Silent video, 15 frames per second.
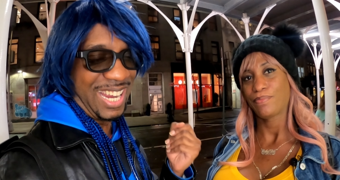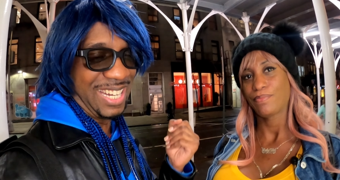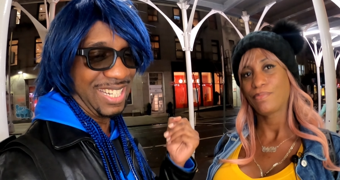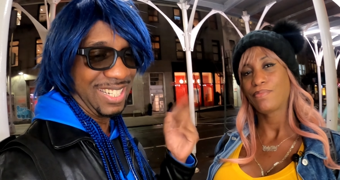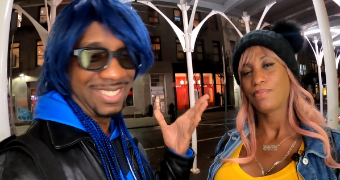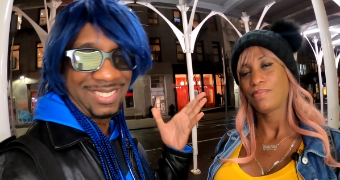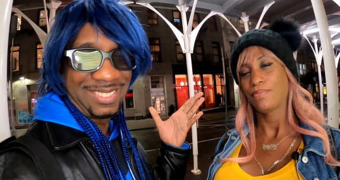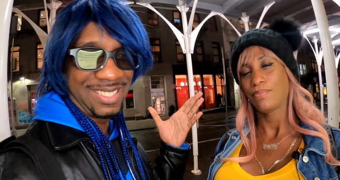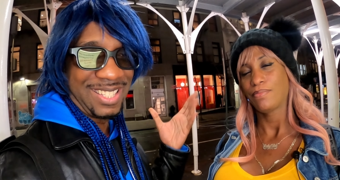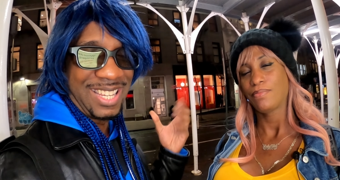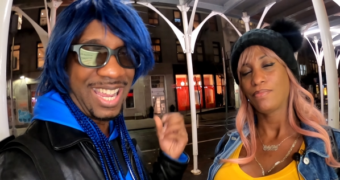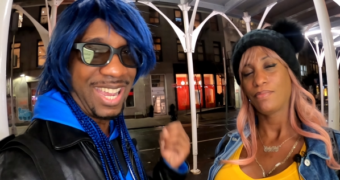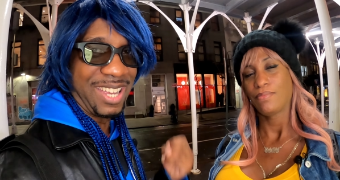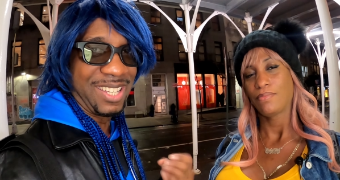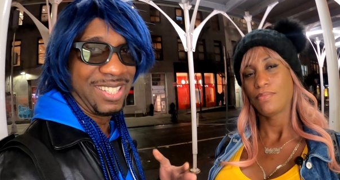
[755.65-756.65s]
Speaker 1: and
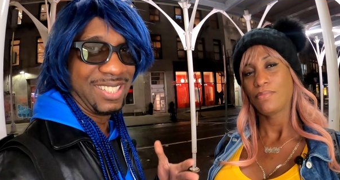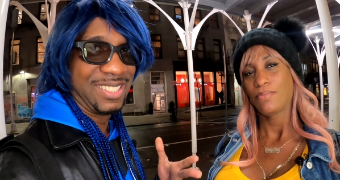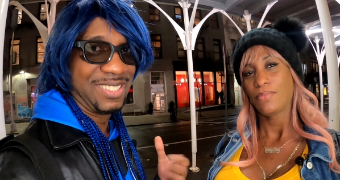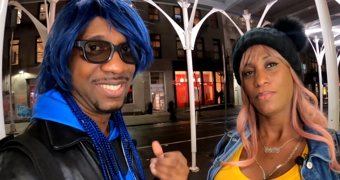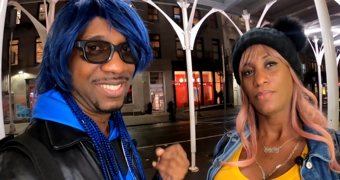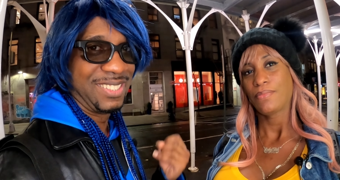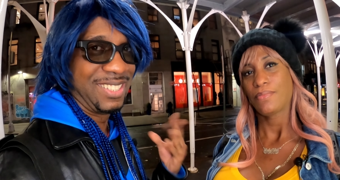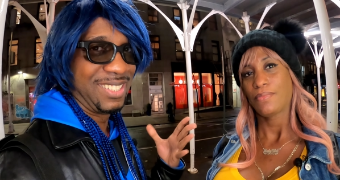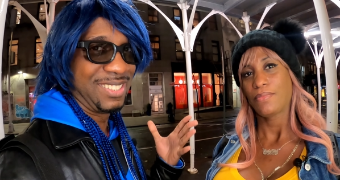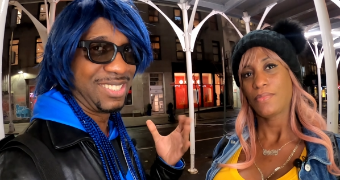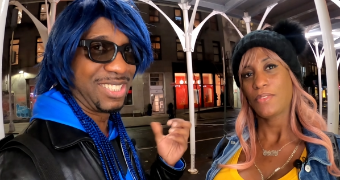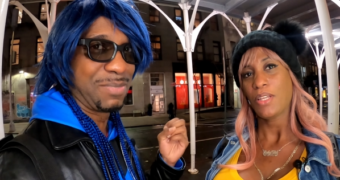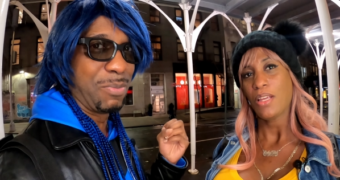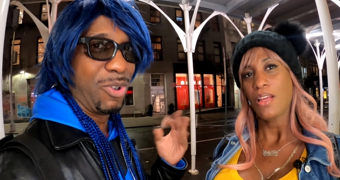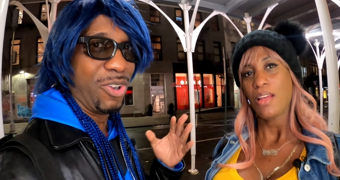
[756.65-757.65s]
yeah.
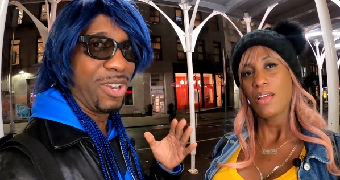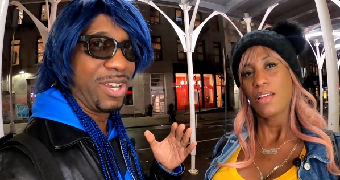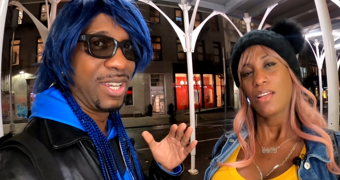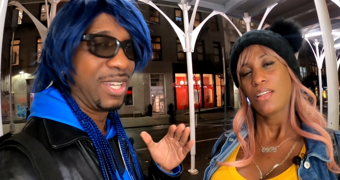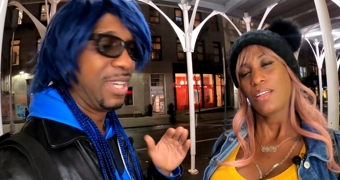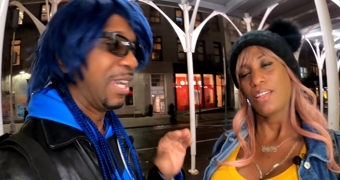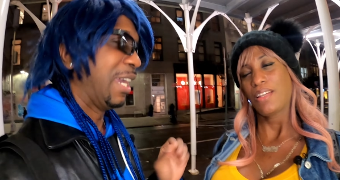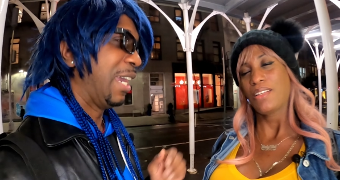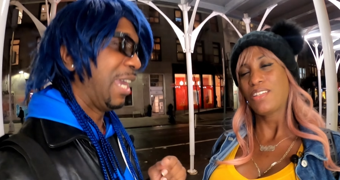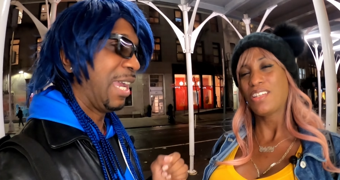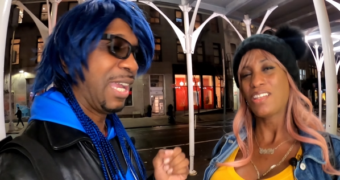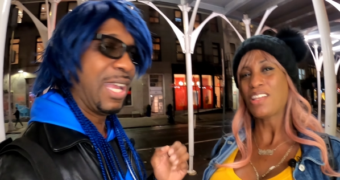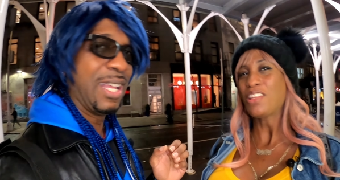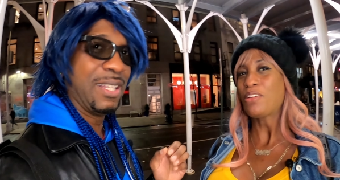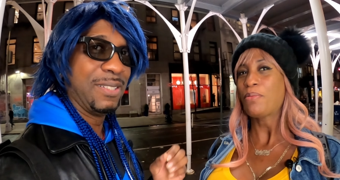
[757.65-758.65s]
Just more.
Speaker 2: Yeah,
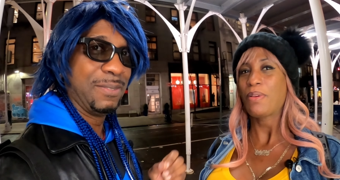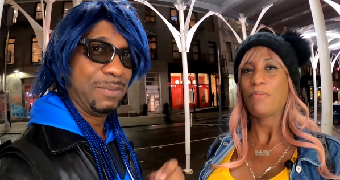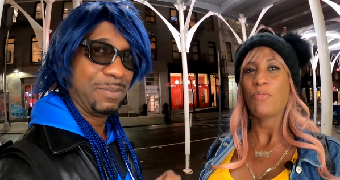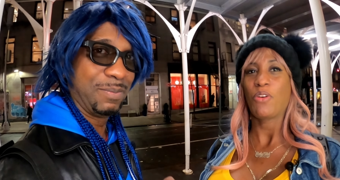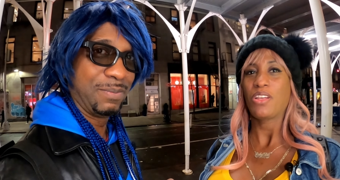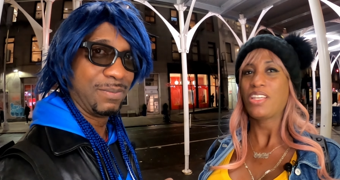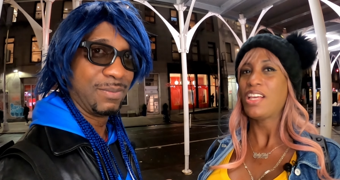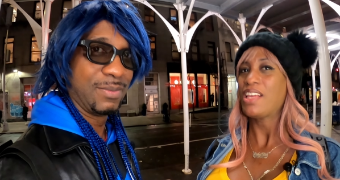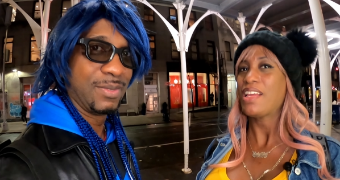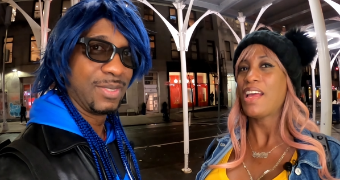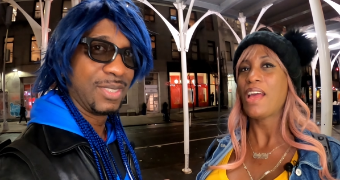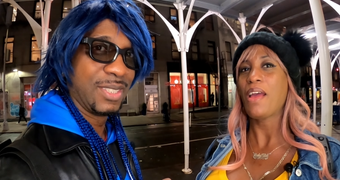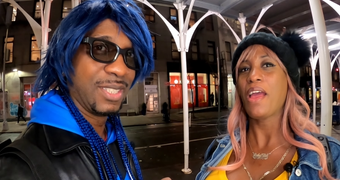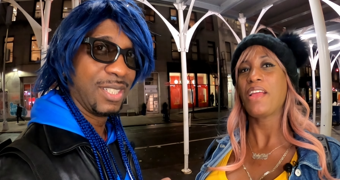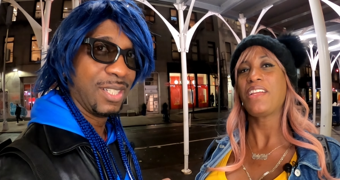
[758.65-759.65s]
just a little bit more. Just,
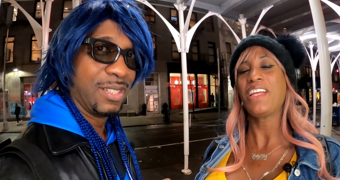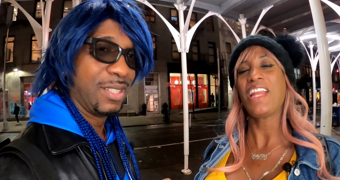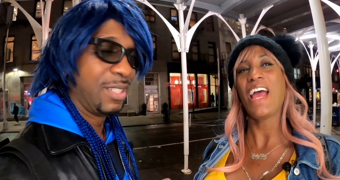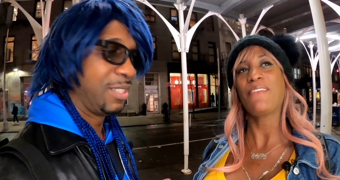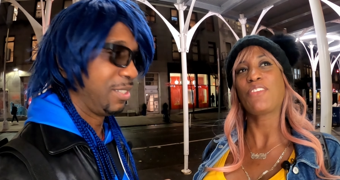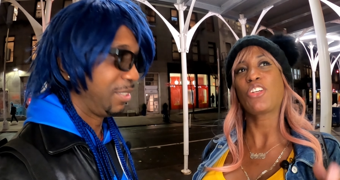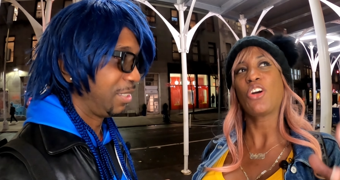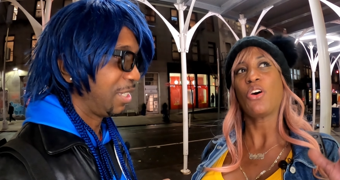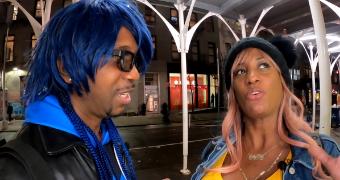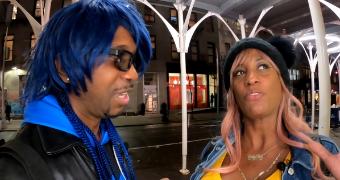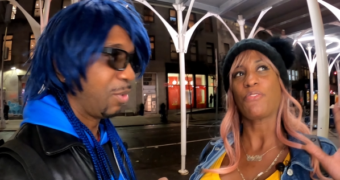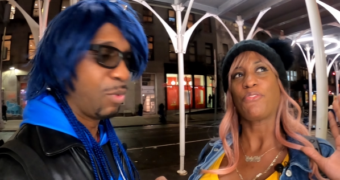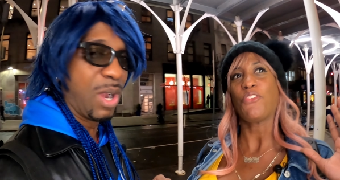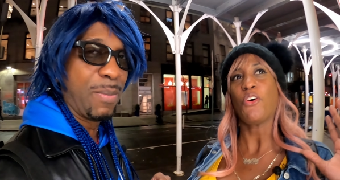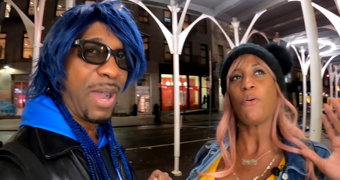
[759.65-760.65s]
uh, it didn't have to
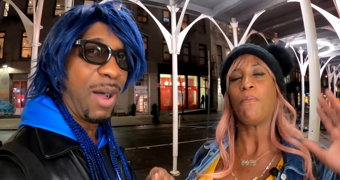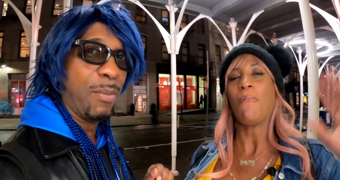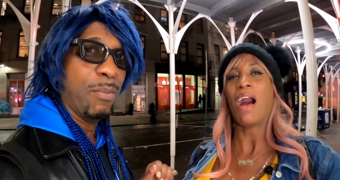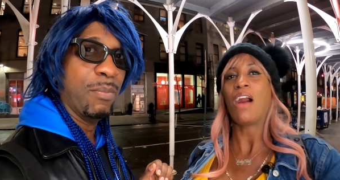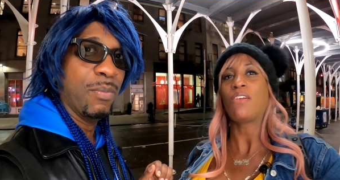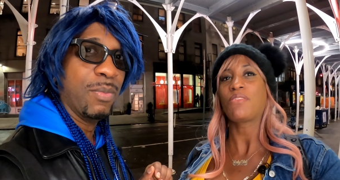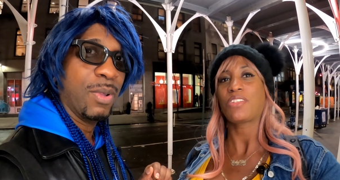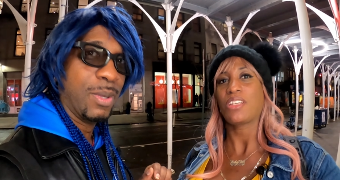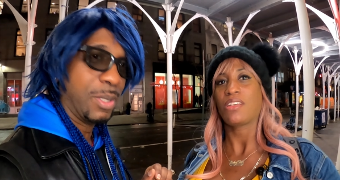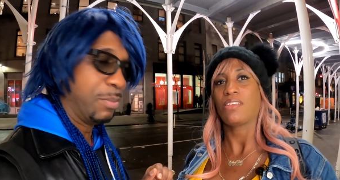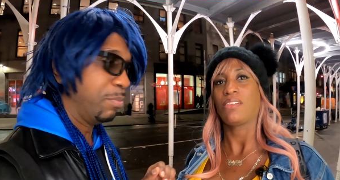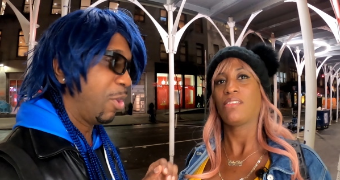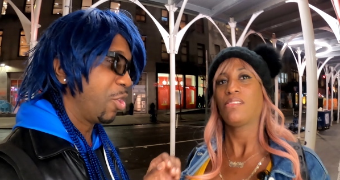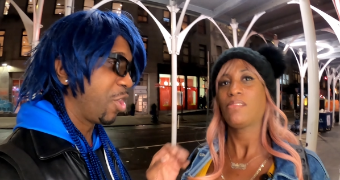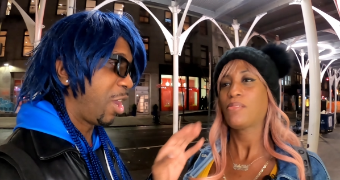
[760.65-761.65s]
go full about Monty.
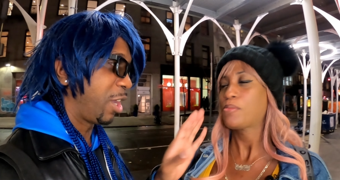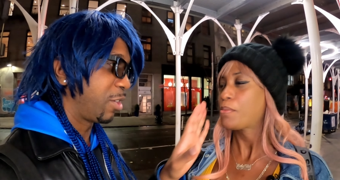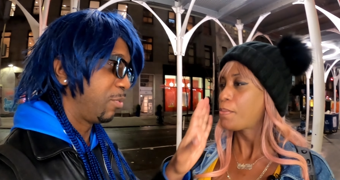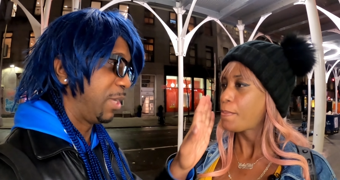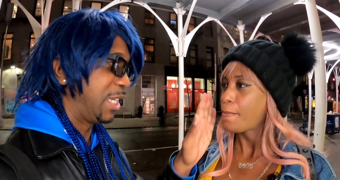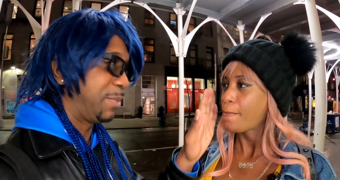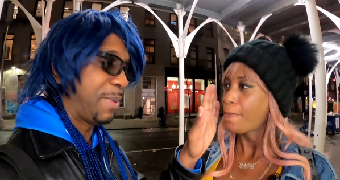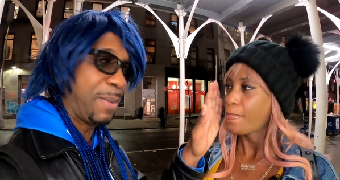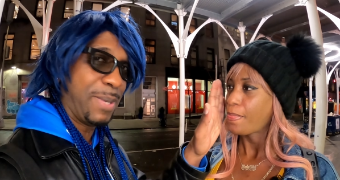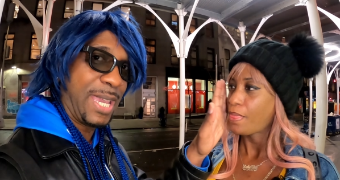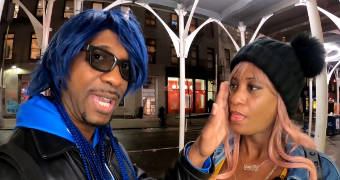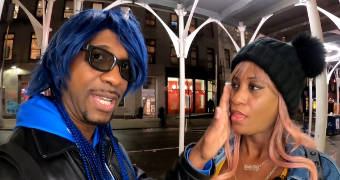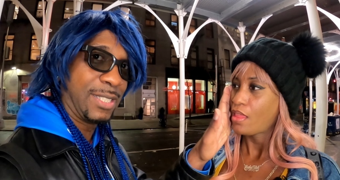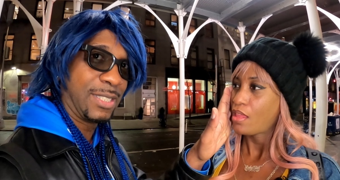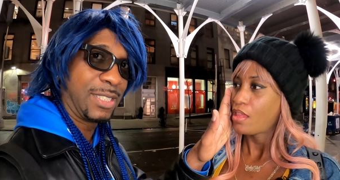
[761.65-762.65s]
MODOK
Speaker 1: with his
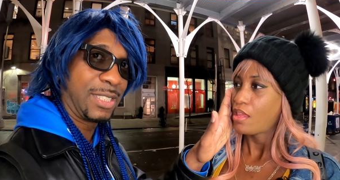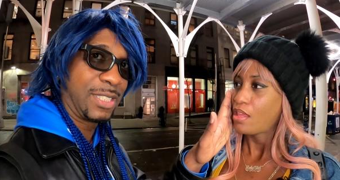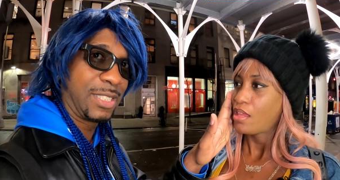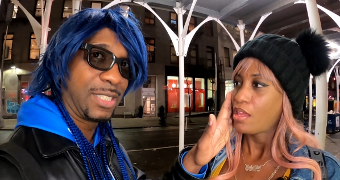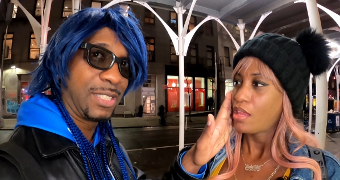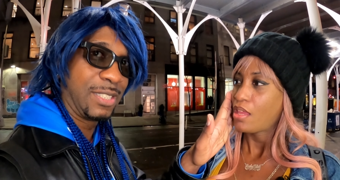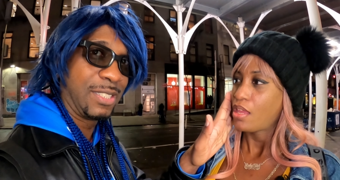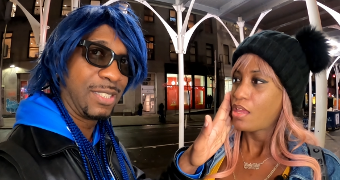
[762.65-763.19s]
baby hands